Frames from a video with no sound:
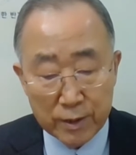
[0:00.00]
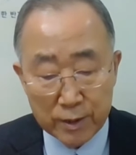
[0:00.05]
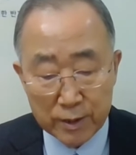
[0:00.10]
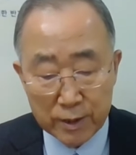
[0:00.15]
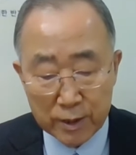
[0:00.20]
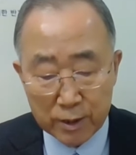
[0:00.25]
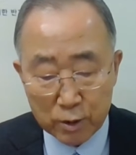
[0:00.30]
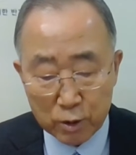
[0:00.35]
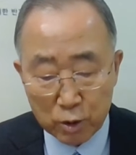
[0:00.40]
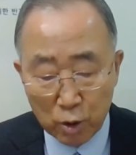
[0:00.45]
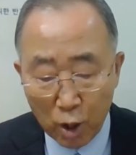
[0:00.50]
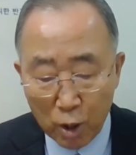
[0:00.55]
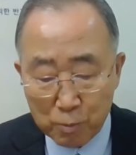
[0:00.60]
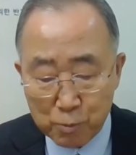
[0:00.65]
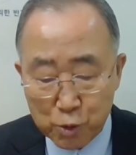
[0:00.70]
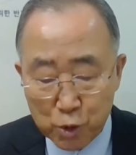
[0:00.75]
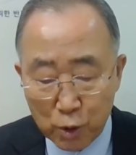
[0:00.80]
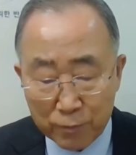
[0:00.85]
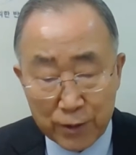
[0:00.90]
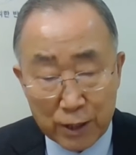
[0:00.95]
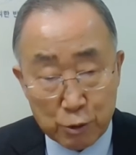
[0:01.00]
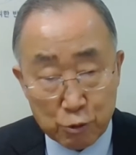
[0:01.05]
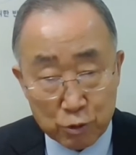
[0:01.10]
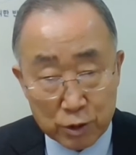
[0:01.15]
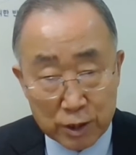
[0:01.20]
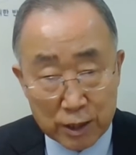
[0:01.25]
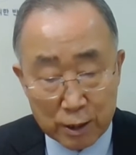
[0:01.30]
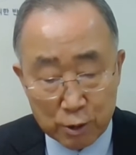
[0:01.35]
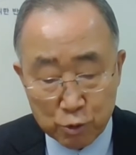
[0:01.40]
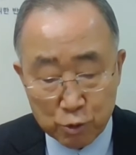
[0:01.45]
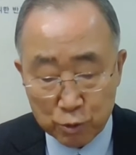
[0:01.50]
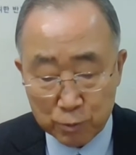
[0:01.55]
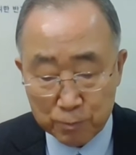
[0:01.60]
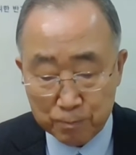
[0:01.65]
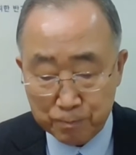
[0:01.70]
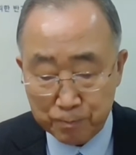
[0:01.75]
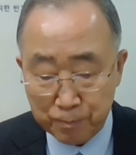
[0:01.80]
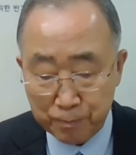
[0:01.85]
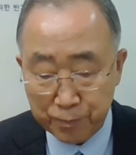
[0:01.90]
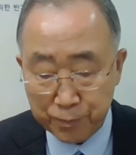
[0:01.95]
In terms of
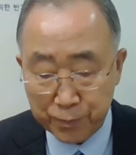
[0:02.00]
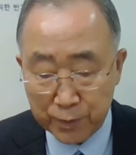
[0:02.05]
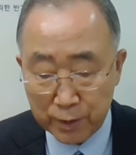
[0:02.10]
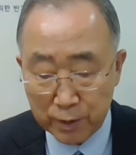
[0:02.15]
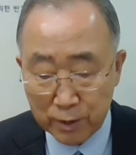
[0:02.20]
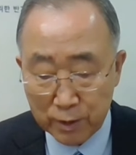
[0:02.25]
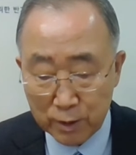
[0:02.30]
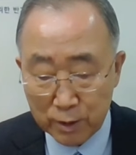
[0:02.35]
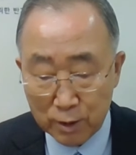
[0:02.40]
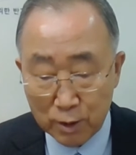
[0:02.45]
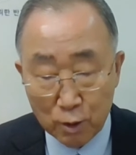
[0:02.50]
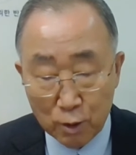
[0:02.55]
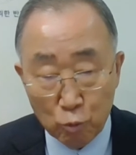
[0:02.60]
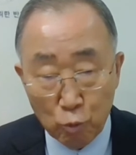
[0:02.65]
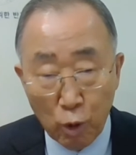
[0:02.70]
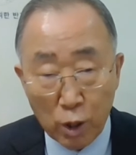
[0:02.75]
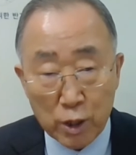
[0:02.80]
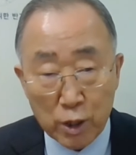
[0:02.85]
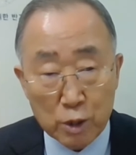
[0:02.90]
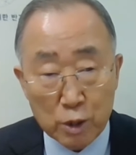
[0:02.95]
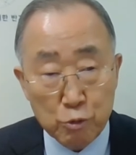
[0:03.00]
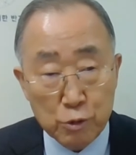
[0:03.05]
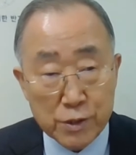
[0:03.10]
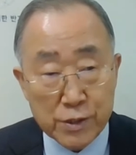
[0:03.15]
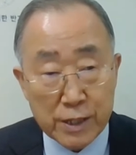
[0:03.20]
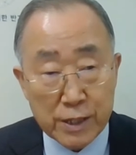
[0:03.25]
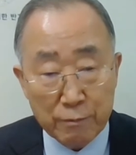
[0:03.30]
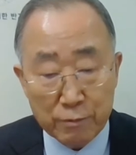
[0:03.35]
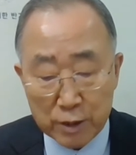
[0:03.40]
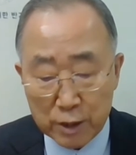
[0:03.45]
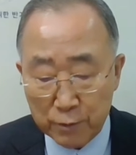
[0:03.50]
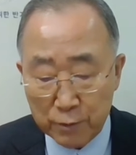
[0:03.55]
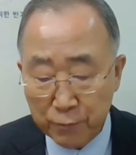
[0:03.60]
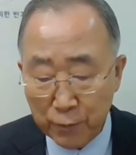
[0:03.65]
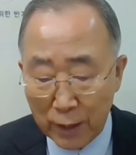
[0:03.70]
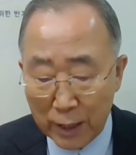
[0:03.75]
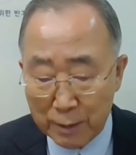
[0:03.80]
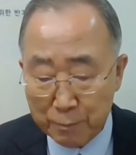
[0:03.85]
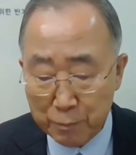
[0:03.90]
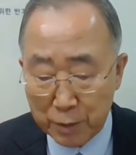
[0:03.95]
education,
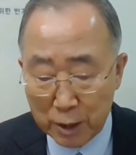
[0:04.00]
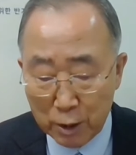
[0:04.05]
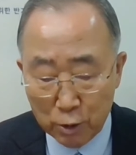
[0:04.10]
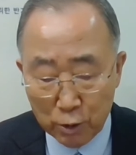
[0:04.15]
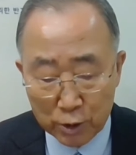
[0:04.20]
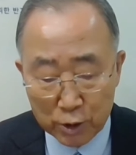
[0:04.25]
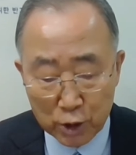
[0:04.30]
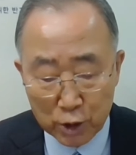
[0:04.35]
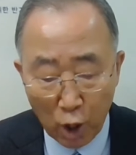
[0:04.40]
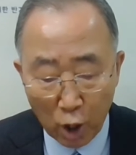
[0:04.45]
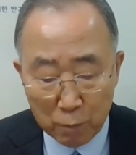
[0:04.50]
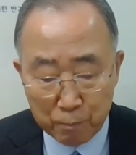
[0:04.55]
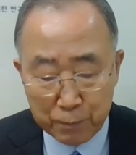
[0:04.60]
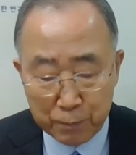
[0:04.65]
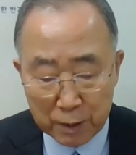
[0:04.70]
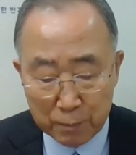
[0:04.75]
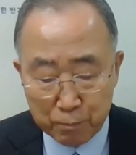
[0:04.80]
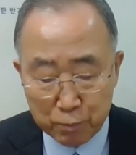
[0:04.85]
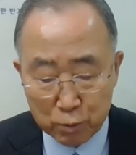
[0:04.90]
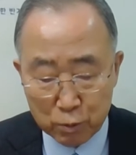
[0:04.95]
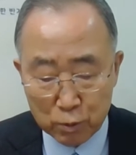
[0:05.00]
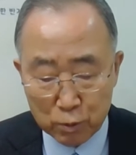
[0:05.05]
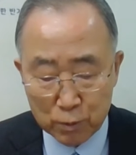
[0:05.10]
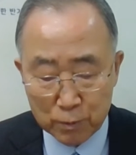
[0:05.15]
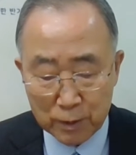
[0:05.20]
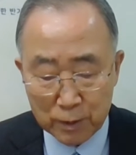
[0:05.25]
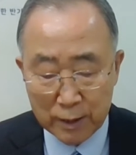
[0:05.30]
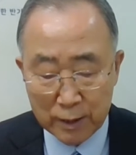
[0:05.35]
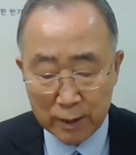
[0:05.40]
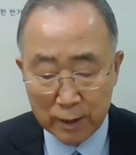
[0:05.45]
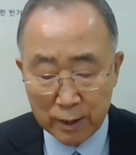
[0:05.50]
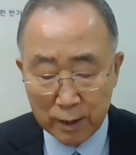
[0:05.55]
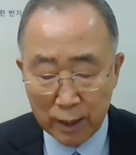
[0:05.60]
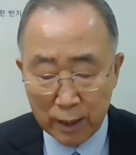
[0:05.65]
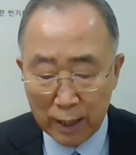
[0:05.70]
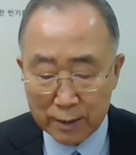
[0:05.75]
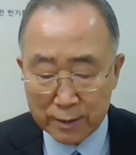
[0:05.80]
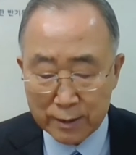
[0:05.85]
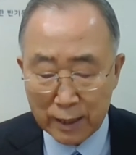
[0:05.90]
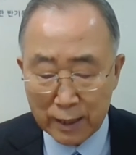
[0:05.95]
175 million young people
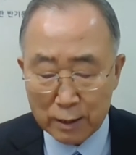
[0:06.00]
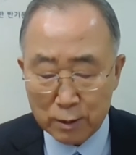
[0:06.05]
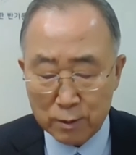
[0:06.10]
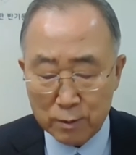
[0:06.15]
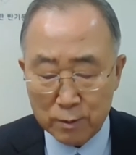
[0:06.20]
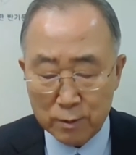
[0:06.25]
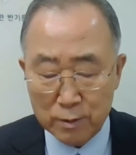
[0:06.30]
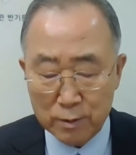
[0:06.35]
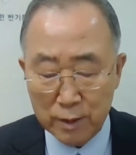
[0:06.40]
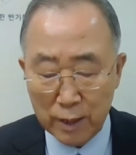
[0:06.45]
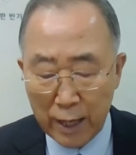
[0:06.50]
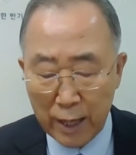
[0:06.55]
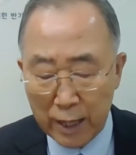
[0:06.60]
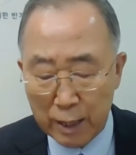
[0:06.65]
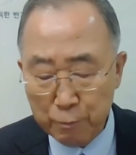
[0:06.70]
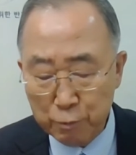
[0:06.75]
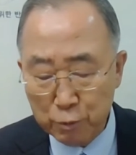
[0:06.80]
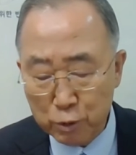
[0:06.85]
are not able